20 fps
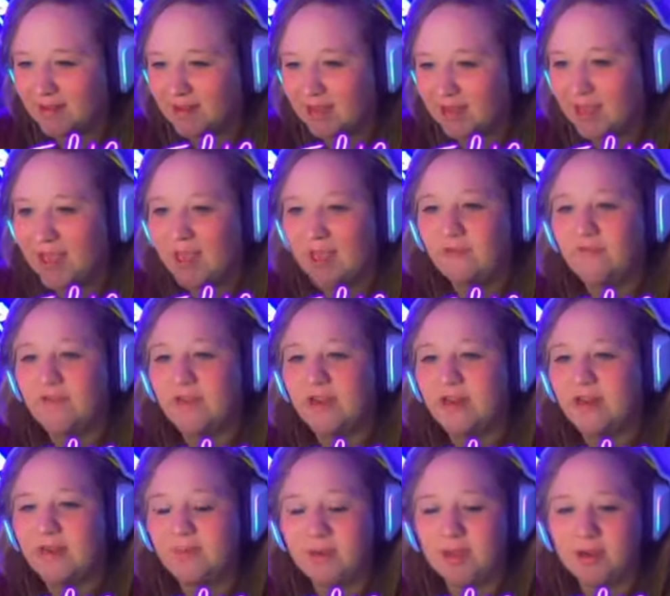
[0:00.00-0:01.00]
And find
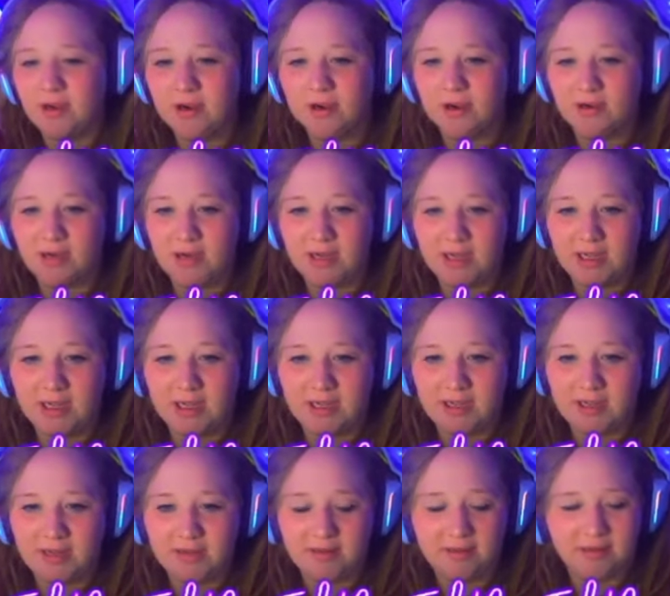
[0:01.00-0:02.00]
a better uh,
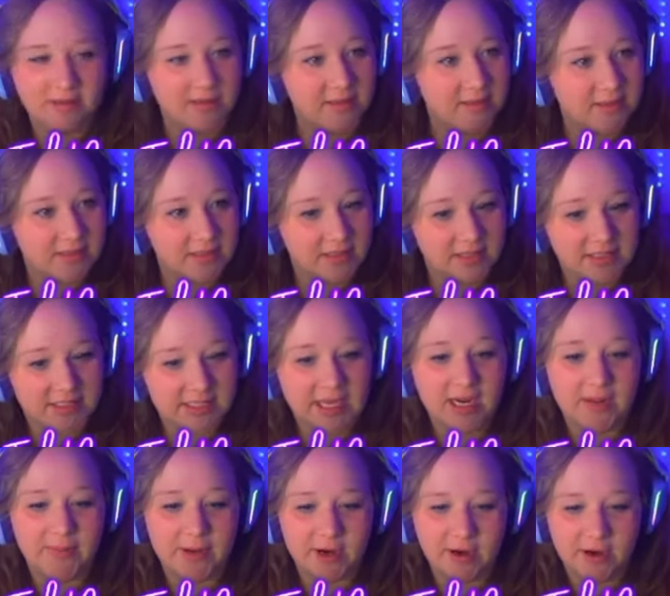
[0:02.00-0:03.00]
setup
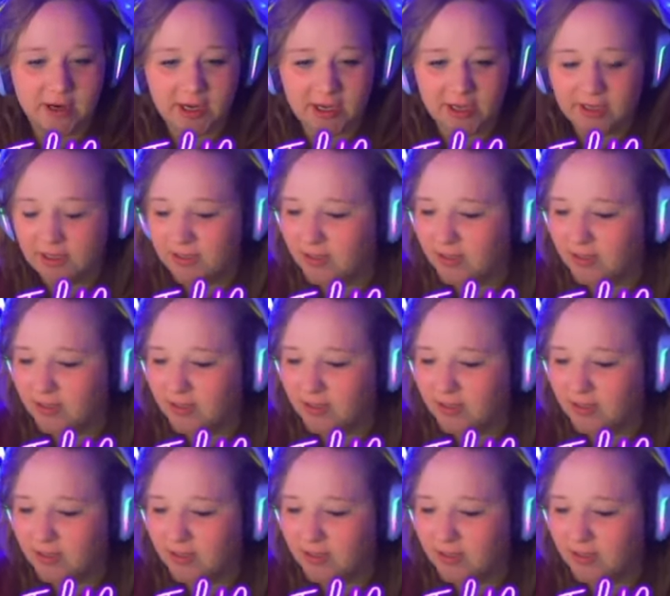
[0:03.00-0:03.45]
area.